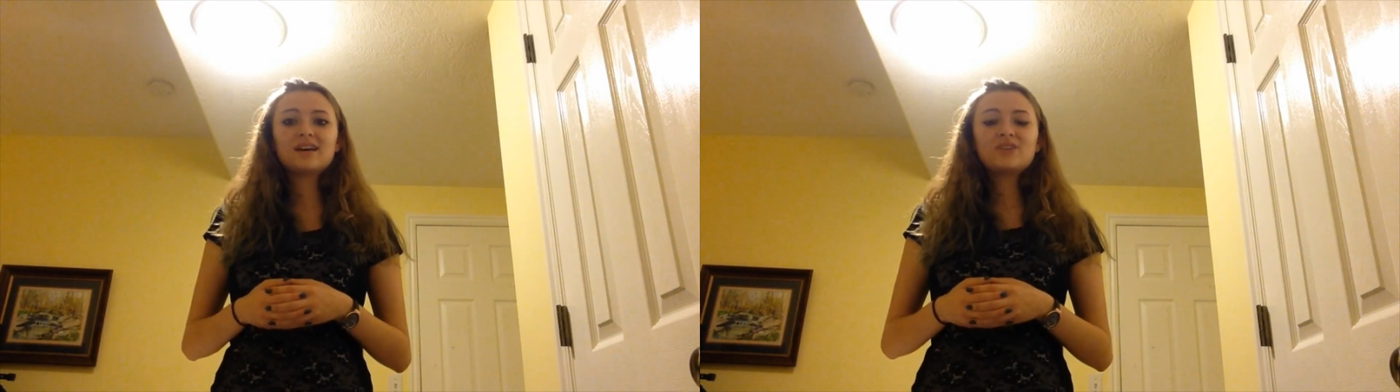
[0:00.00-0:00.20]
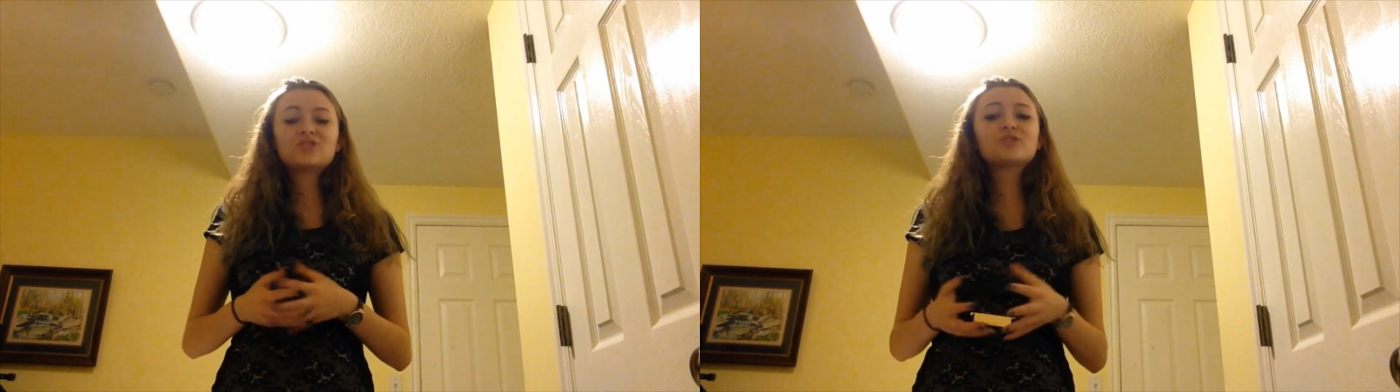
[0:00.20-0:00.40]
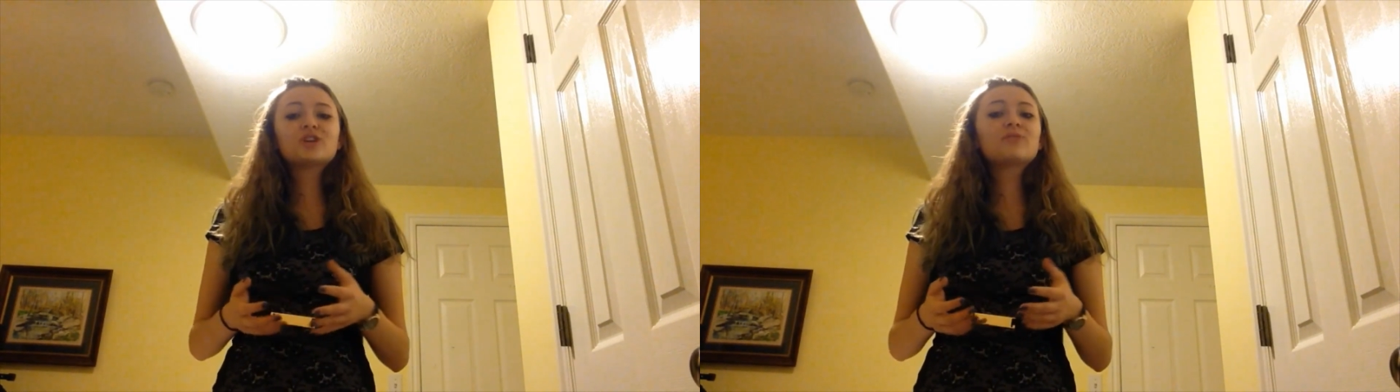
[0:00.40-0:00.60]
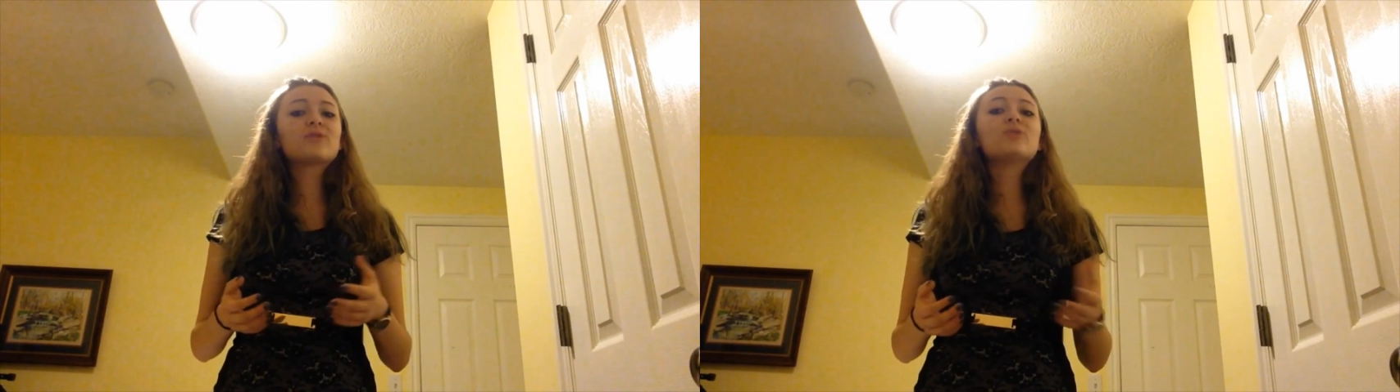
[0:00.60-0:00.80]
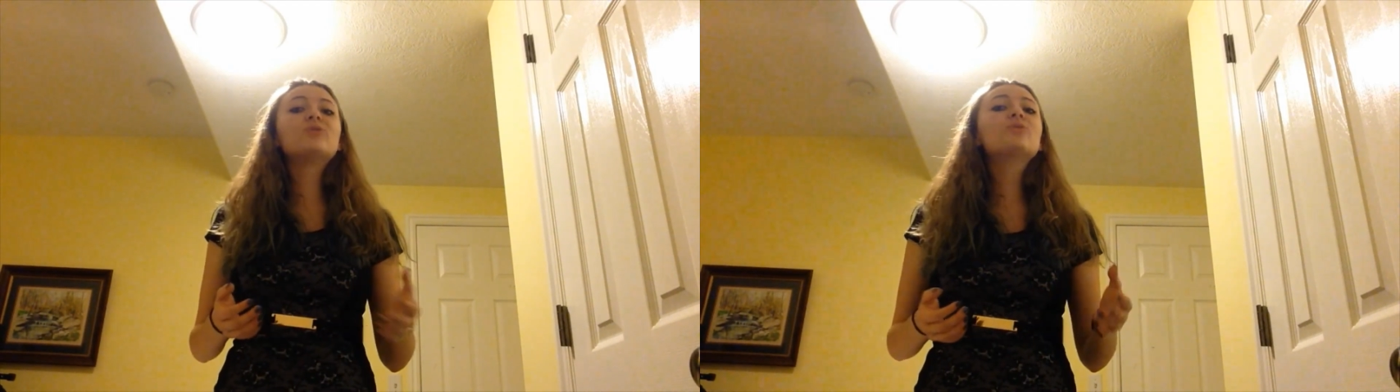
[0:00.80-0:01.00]
searching for
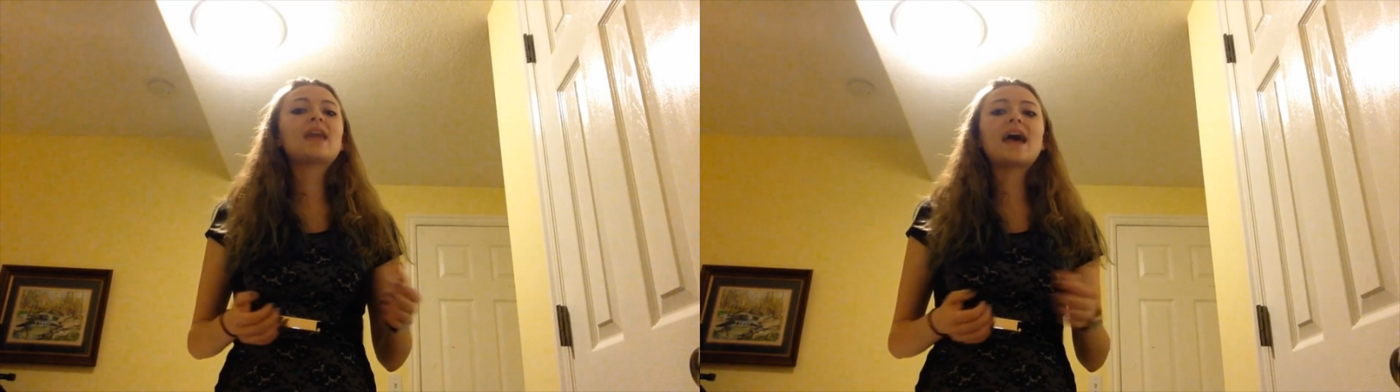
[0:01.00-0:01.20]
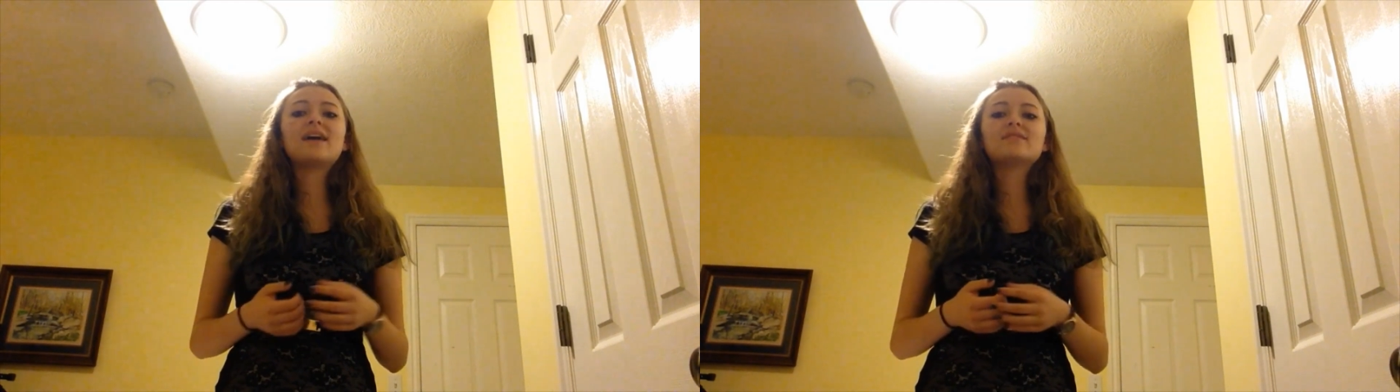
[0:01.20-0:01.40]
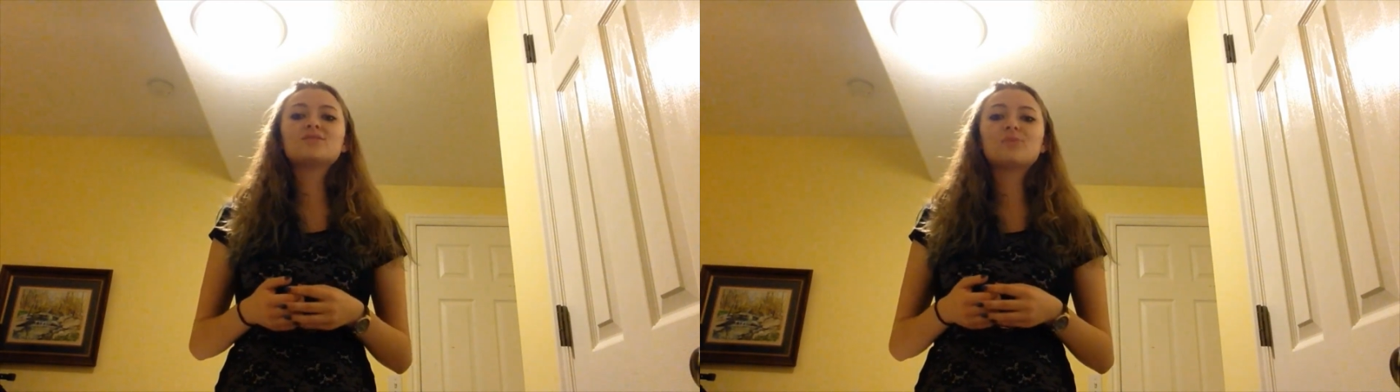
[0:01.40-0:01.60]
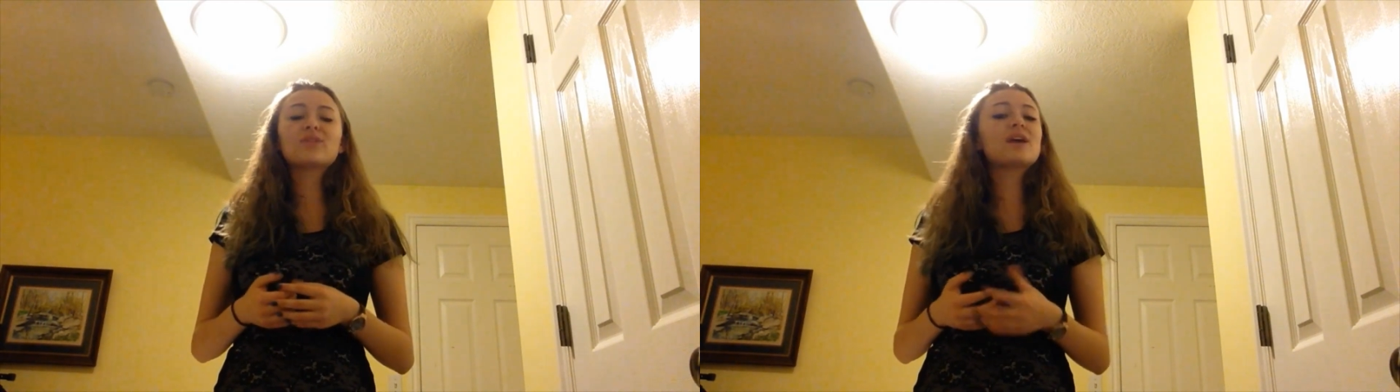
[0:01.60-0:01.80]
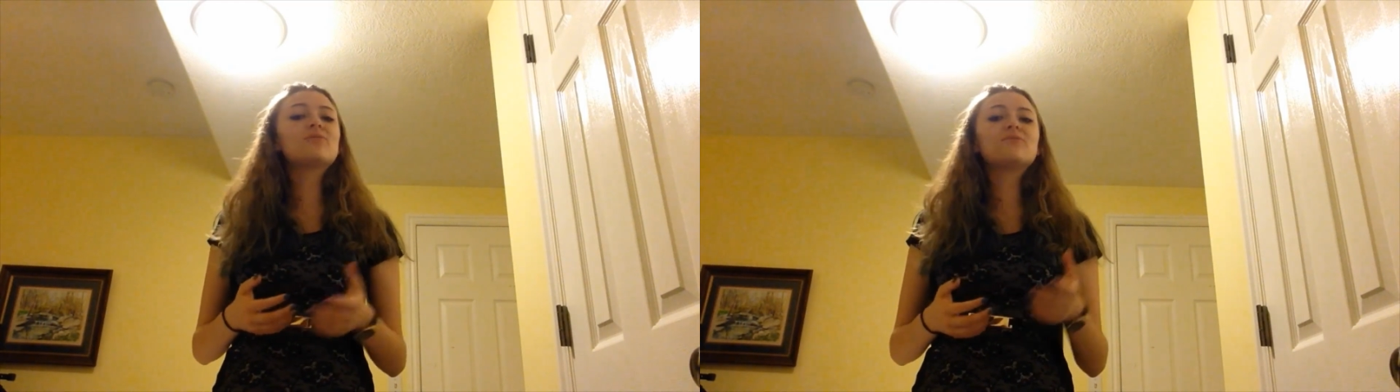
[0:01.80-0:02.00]
a new land where
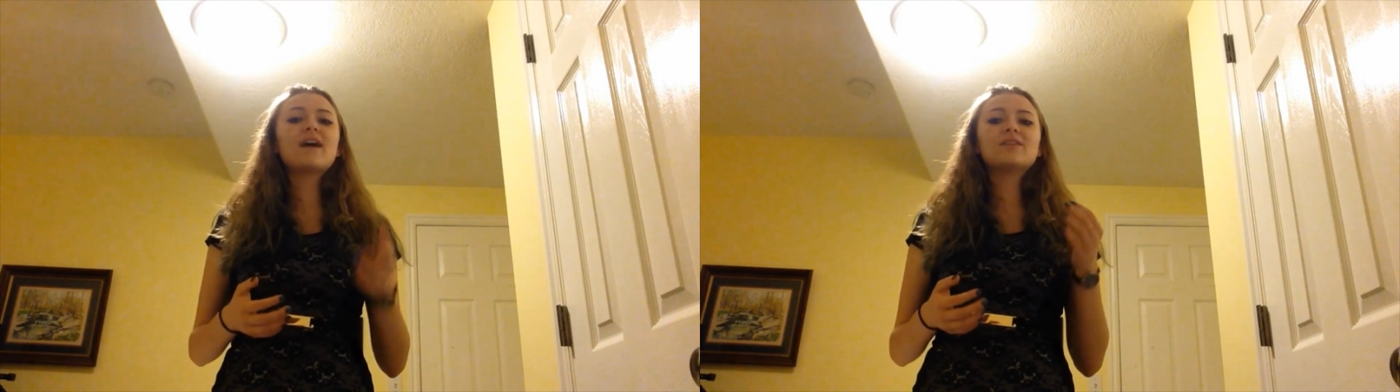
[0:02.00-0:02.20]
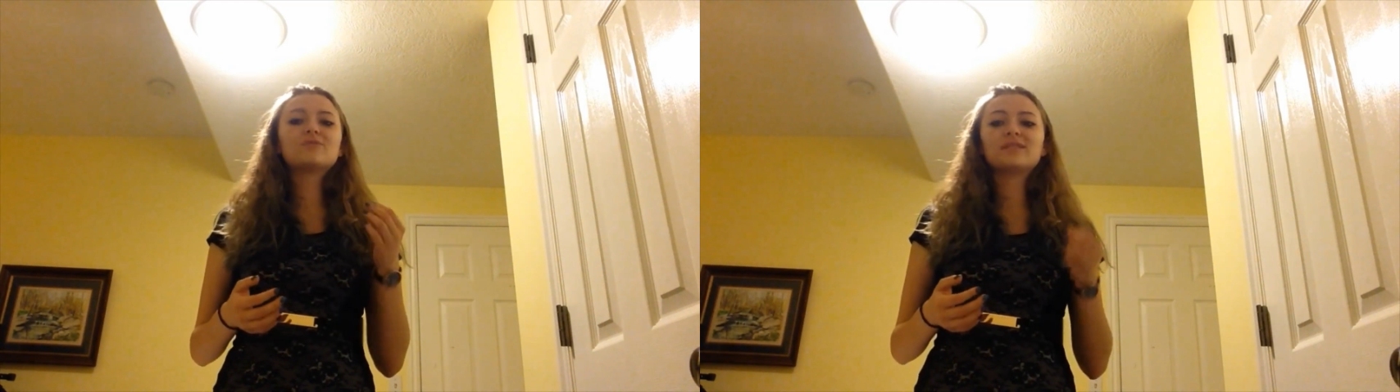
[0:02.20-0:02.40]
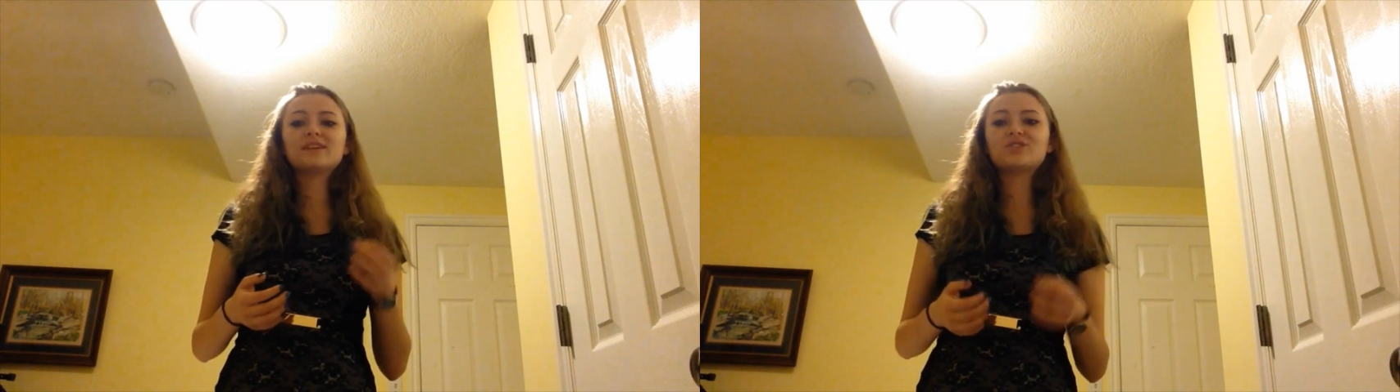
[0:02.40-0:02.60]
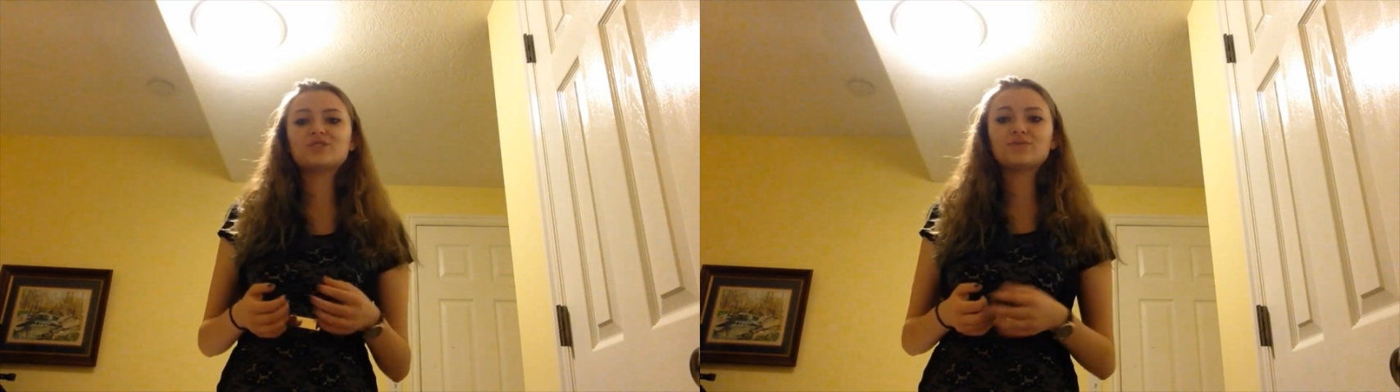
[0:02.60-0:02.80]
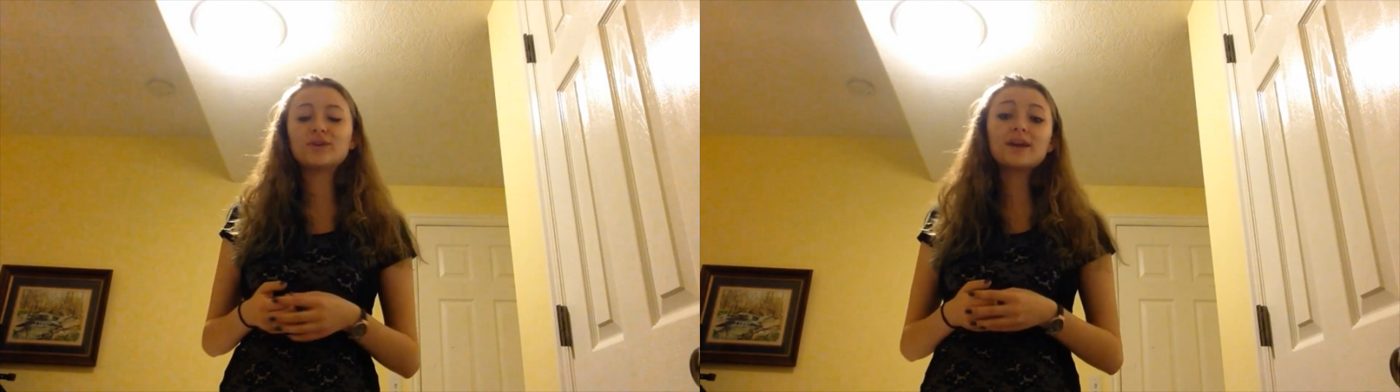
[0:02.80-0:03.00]
they could find
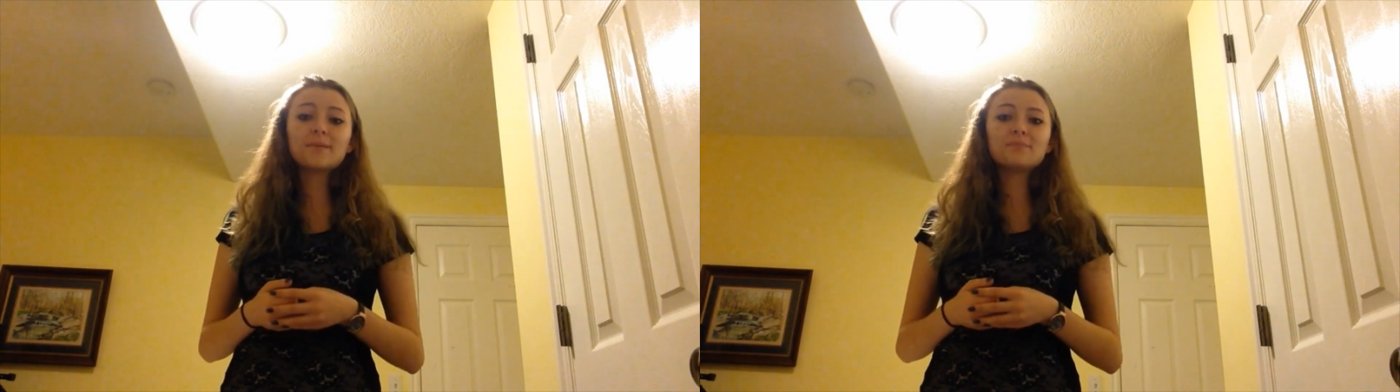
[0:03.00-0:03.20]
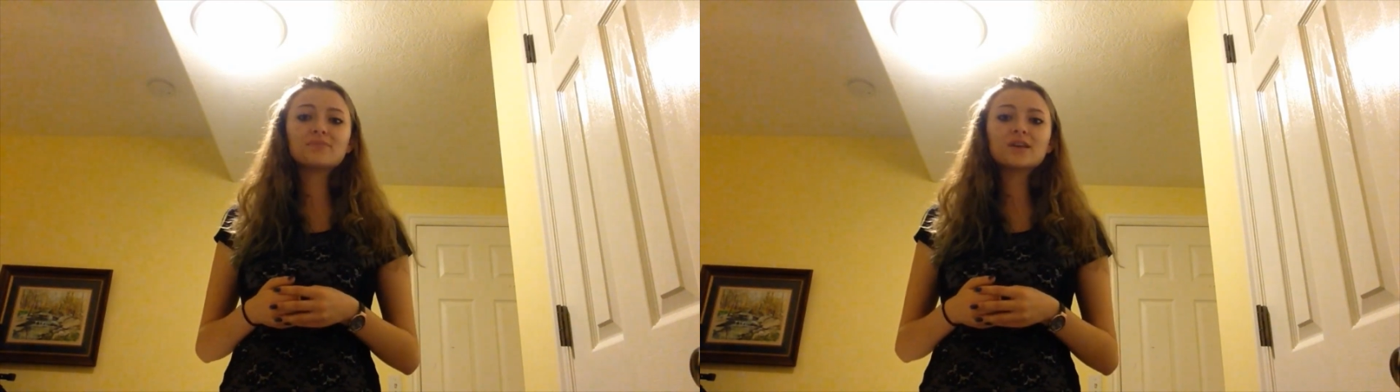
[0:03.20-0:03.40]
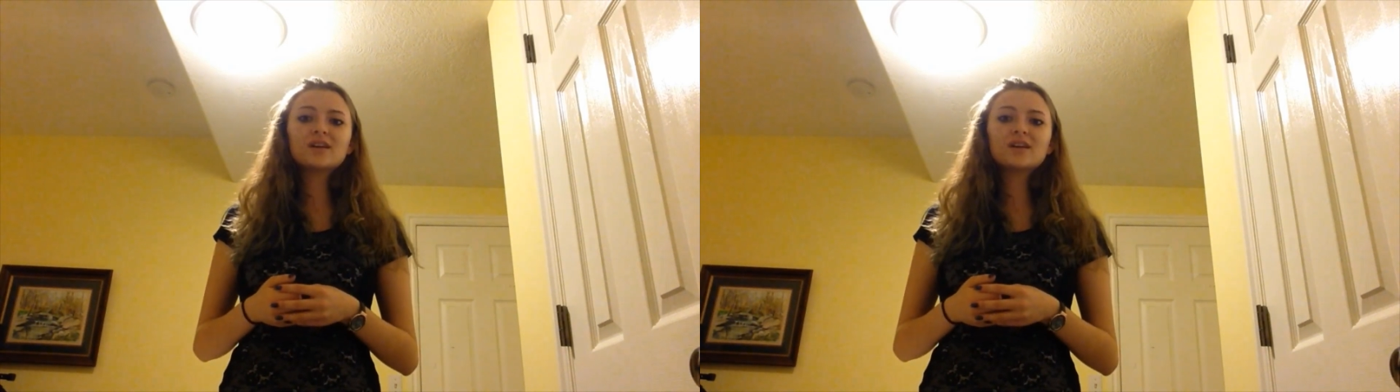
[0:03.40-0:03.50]
religious freedom.